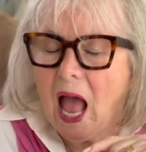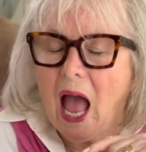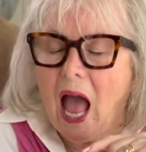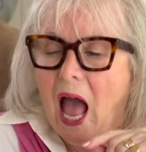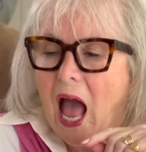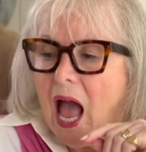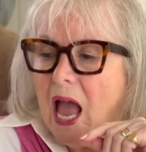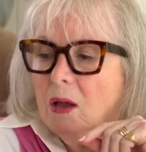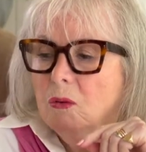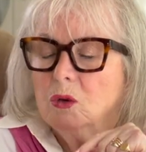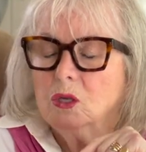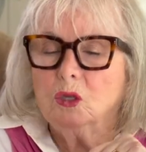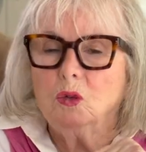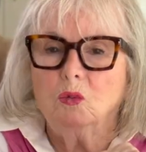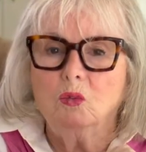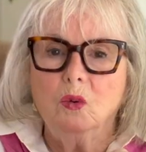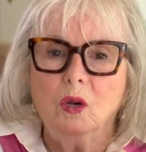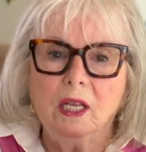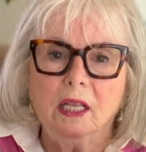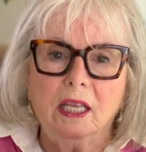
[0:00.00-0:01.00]
I was
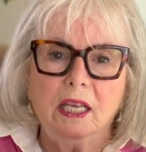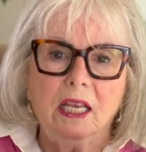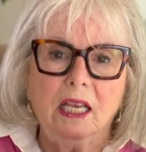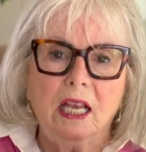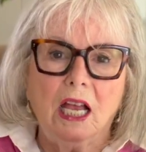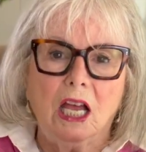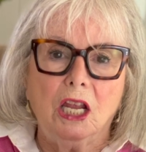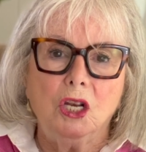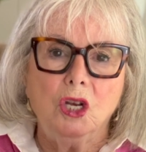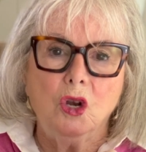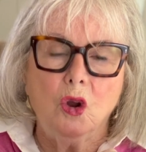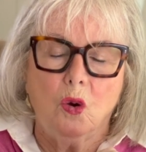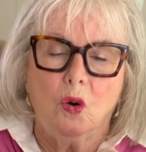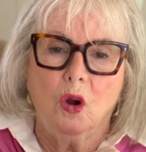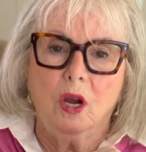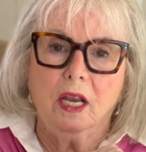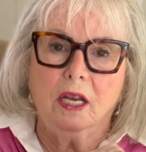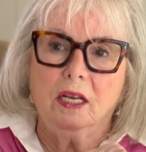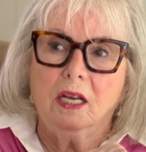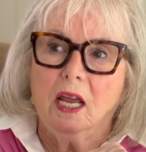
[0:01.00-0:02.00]
really
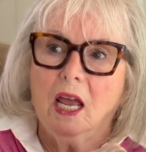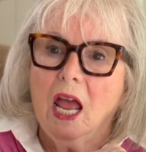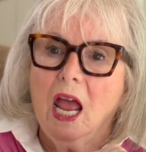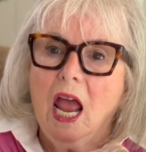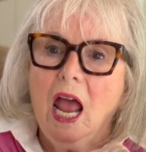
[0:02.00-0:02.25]
annoyed.